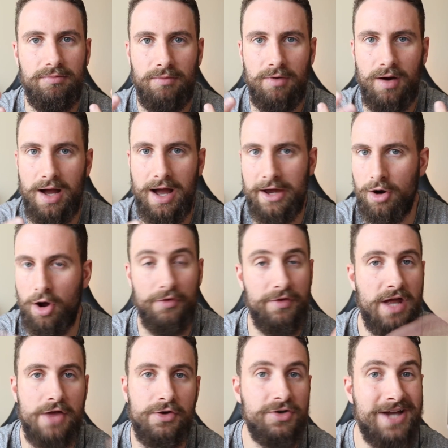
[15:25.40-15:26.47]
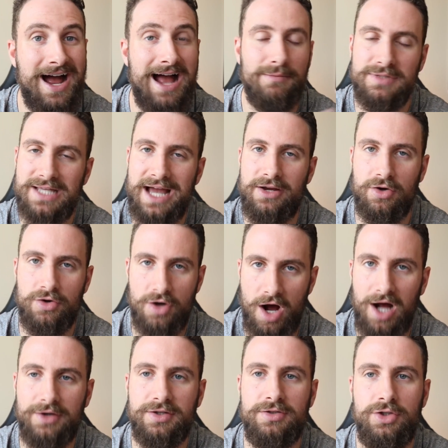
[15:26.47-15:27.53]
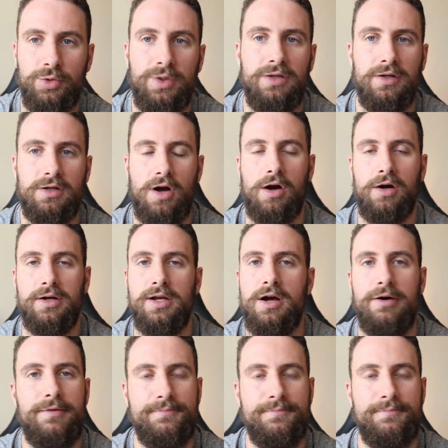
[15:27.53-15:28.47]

at all the other times that you're not doing the cardio.